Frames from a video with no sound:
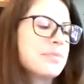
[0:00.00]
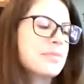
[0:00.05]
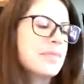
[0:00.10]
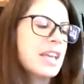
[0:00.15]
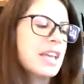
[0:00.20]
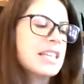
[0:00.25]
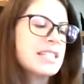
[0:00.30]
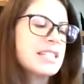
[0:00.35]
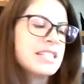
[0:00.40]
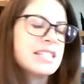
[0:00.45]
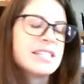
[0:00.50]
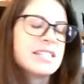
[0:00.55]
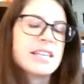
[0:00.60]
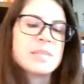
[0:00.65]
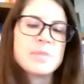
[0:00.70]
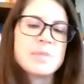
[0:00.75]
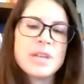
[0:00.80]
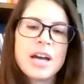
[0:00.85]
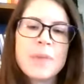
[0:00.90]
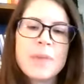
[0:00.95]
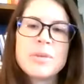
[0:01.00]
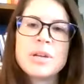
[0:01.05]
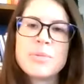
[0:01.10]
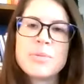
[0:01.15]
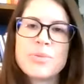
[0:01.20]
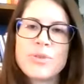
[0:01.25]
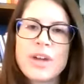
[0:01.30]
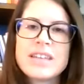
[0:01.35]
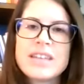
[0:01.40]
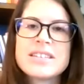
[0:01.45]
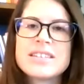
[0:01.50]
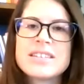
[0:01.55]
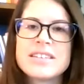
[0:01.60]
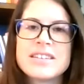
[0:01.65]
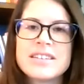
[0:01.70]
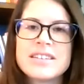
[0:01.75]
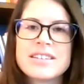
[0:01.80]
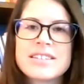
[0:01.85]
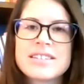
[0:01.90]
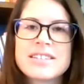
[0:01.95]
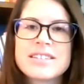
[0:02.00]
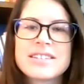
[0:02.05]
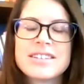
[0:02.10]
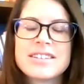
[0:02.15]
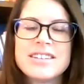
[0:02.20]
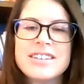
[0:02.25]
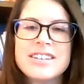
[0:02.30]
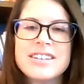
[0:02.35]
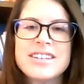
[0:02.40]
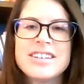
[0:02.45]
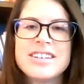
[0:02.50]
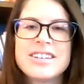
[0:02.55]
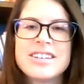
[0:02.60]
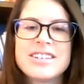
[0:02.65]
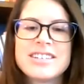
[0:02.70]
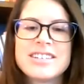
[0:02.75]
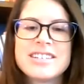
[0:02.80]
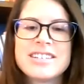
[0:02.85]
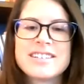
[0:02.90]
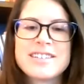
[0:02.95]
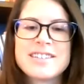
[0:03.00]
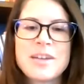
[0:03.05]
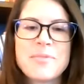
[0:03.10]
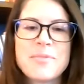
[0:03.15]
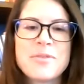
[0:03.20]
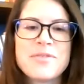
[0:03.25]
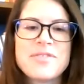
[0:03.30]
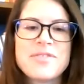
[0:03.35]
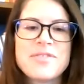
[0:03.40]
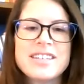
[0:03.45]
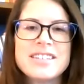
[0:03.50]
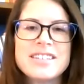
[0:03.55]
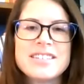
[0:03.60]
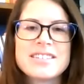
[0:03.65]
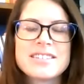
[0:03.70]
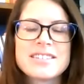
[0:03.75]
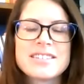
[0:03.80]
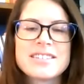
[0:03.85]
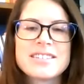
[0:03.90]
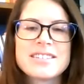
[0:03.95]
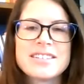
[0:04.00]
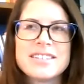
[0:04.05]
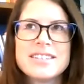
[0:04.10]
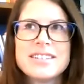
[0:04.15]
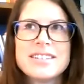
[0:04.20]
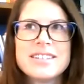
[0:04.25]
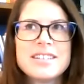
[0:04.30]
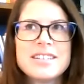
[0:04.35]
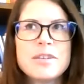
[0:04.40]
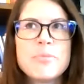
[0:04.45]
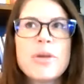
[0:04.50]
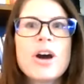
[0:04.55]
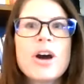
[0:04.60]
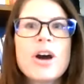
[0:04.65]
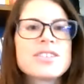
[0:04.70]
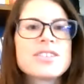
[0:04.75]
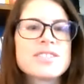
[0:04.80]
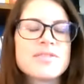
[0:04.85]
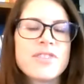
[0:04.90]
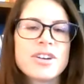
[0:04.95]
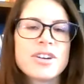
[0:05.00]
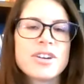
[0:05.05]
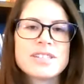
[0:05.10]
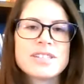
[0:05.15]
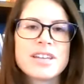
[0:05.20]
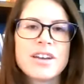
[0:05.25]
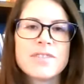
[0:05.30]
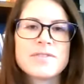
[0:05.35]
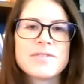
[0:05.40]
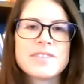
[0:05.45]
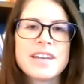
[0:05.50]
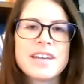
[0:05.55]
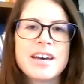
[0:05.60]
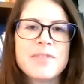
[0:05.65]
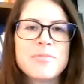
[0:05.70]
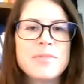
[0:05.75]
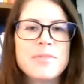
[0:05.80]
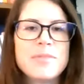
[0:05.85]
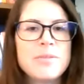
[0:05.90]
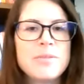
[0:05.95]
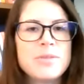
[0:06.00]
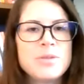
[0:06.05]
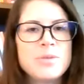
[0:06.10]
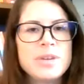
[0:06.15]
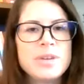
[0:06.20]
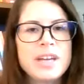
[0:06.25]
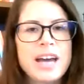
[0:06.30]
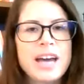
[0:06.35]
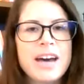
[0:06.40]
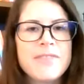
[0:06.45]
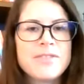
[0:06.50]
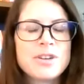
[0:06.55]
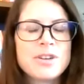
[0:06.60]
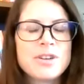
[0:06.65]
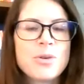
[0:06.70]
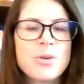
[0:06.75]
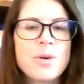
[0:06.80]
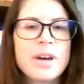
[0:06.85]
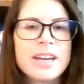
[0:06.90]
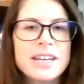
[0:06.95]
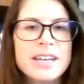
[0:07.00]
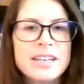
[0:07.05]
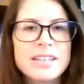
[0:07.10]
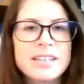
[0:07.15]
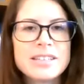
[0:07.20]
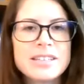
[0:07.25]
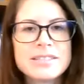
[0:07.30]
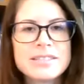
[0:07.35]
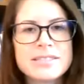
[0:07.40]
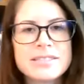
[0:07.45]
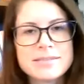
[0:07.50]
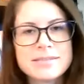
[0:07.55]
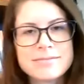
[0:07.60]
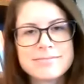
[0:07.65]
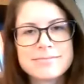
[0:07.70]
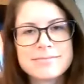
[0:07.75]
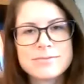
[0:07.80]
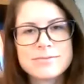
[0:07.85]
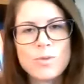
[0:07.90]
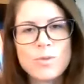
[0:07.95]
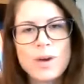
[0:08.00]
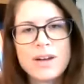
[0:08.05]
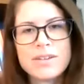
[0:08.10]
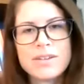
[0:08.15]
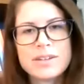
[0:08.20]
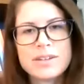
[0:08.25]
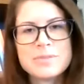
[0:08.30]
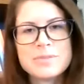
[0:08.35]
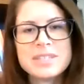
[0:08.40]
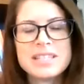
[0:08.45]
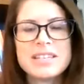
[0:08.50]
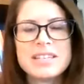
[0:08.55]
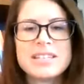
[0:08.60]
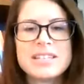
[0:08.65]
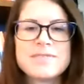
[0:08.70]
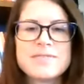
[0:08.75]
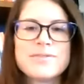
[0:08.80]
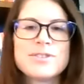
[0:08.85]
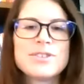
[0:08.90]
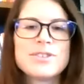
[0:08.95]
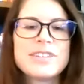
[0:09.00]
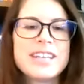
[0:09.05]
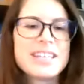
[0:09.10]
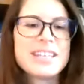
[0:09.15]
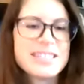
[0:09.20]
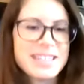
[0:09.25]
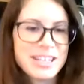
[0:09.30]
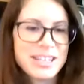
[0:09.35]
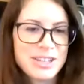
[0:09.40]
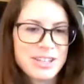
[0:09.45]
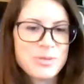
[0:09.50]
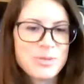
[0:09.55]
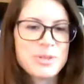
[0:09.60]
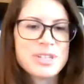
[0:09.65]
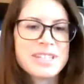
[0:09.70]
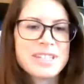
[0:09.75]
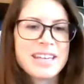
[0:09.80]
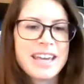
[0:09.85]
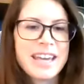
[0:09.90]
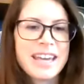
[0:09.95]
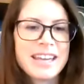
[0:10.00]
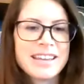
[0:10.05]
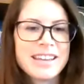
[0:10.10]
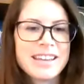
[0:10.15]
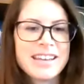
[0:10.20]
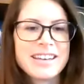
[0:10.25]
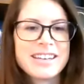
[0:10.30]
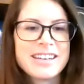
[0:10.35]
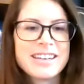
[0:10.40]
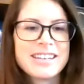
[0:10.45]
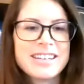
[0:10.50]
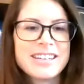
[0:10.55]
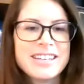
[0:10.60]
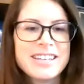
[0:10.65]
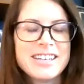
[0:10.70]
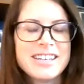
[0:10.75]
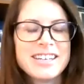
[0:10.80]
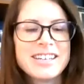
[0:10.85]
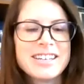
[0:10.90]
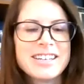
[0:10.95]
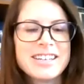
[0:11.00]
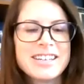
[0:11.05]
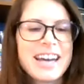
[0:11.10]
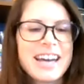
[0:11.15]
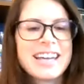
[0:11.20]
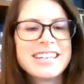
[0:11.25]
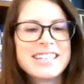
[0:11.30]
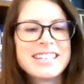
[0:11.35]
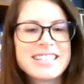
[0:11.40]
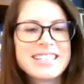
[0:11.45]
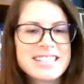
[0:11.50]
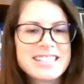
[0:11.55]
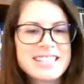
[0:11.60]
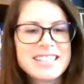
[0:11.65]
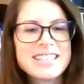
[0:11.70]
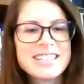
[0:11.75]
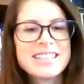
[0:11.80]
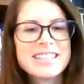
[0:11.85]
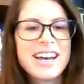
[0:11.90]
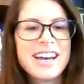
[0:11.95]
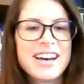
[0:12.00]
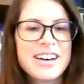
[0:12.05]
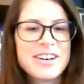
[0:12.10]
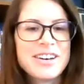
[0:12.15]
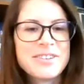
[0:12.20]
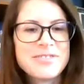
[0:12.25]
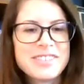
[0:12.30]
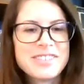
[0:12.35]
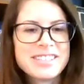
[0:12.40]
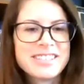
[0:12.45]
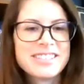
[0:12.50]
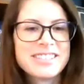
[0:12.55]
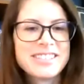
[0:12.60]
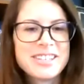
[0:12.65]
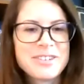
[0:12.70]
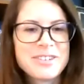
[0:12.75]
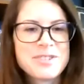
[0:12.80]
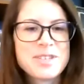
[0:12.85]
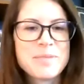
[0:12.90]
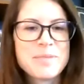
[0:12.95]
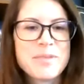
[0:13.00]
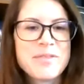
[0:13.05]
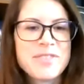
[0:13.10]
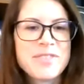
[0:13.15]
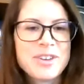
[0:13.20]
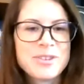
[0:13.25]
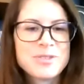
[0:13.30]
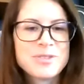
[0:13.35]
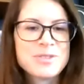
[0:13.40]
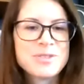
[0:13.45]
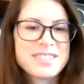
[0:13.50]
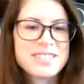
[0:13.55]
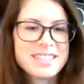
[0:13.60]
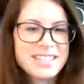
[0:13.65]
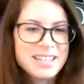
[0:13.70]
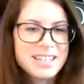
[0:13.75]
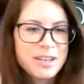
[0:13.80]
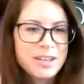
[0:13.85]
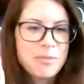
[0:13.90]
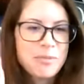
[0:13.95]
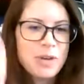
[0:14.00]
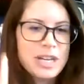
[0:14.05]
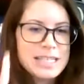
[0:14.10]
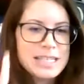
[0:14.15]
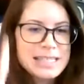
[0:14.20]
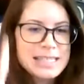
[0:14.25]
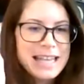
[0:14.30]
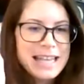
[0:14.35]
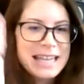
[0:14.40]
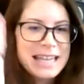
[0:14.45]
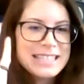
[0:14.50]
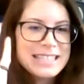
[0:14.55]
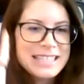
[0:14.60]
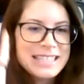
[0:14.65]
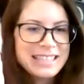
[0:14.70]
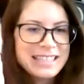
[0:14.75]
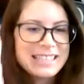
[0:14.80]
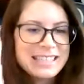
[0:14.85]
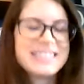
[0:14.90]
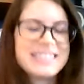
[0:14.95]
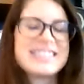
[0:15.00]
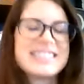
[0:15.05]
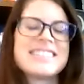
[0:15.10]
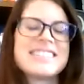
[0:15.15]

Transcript: as he says, become an apprentice to some of these parts of ourselves that maybe we haven't quite welcomed in as fully as, like you were saying, the kindness and the love and some of those ascending